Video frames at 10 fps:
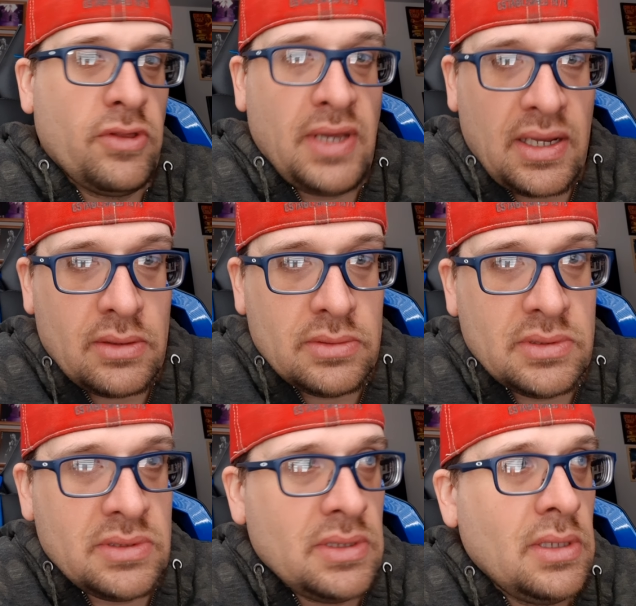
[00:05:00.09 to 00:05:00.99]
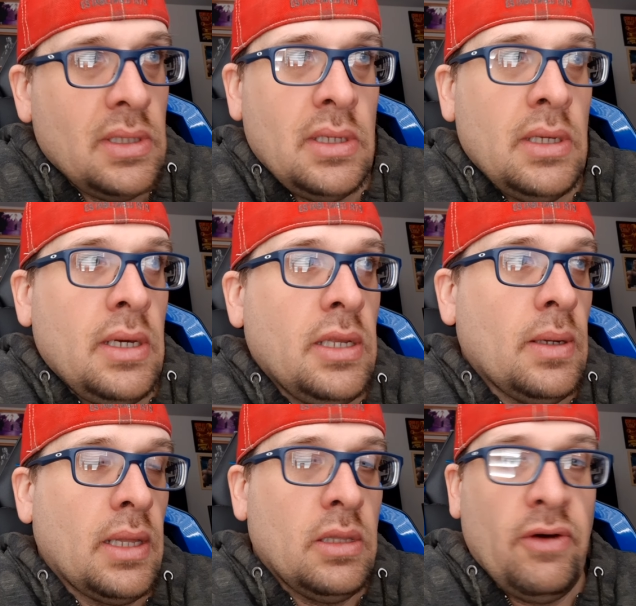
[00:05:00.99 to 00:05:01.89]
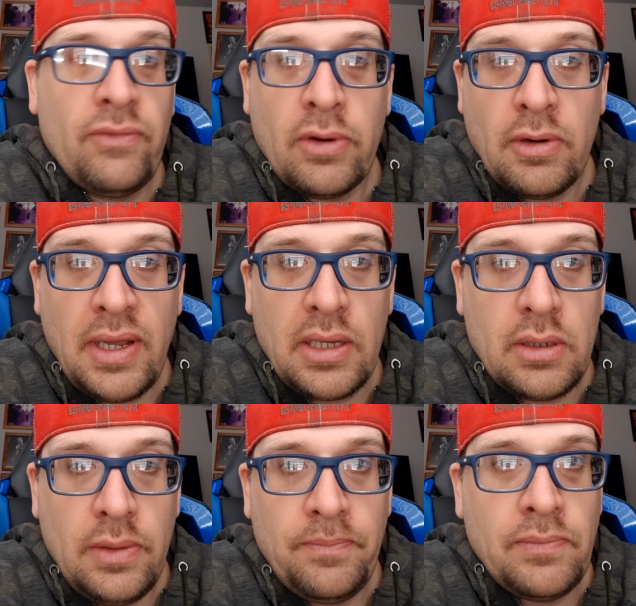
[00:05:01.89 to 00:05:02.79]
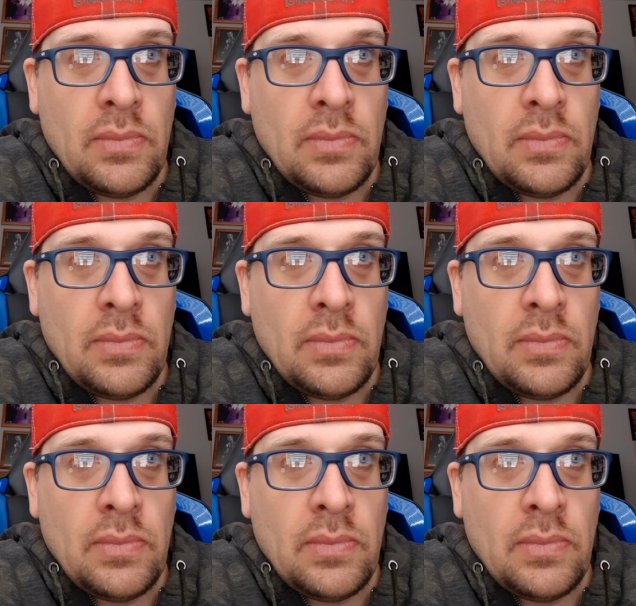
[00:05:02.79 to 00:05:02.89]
titles. You know, I love Kurt Angle.